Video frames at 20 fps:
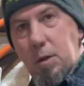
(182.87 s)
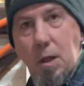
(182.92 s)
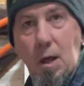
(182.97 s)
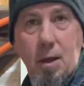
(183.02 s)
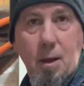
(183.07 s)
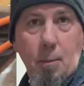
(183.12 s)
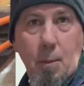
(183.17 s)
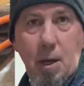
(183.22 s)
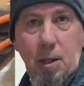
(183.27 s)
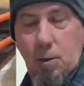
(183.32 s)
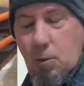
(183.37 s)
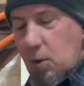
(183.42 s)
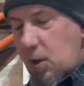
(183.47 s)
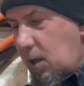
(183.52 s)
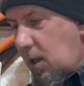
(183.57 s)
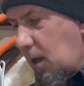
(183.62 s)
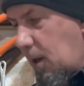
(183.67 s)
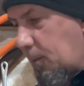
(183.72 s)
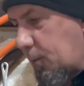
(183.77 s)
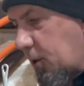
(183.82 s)
like about 3
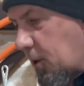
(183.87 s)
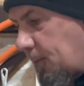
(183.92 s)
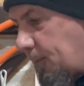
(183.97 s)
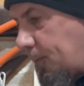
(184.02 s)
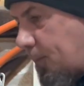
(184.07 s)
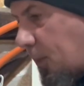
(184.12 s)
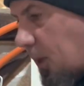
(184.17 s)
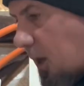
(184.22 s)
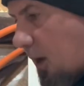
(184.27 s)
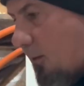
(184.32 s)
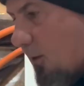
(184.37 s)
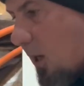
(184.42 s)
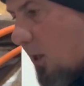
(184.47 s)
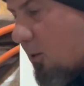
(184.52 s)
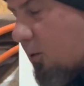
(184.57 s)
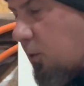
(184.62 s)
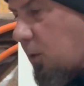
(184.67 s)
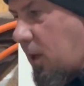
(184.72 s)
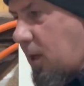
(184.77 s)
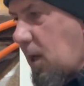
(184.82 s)
cups. I've got
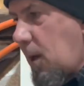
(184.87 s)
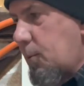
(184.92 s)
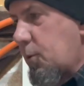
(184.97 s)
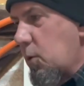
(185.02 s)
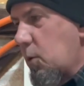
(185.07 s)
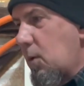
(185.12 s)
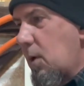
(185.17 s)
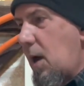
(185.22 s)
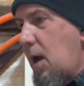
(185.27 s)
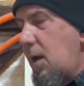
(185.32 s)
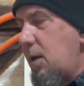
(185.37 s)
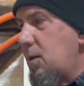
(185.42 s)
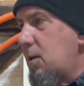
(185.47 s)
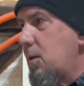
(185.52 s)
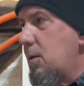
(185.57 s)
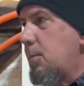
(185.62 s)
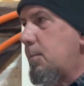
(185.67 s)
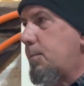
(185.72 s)
3 cups of rice